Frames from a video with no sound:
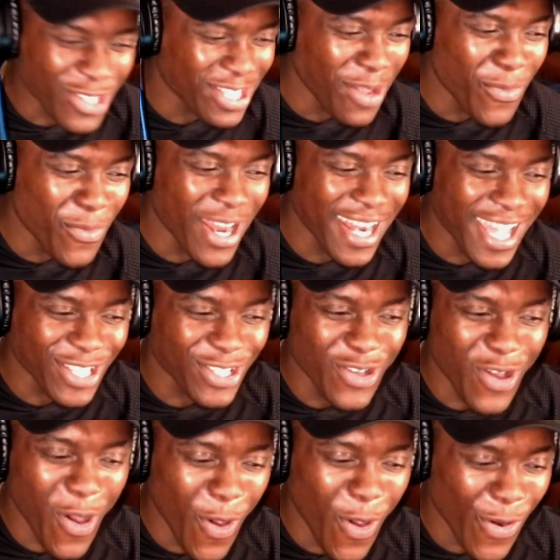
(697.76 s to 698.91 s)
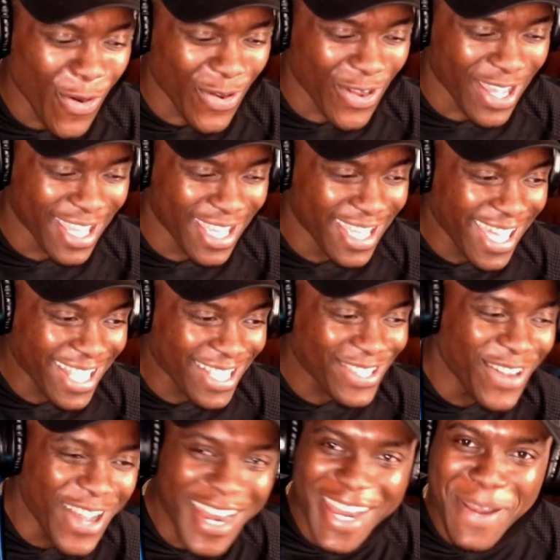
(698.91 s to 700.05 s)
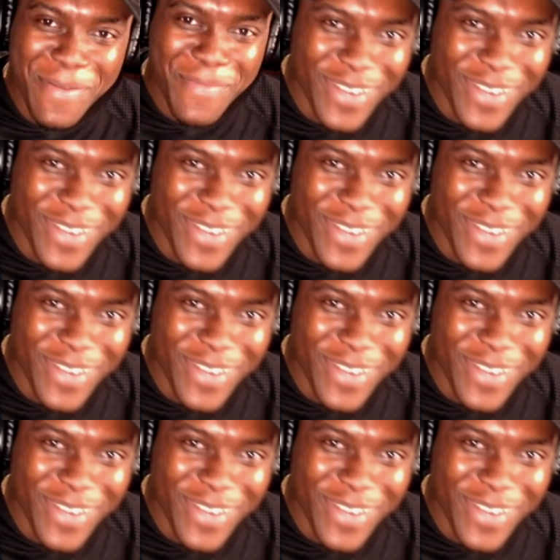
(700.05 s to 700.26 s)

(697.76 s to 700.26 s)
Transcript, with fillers: someone. Let's go. It's not a lead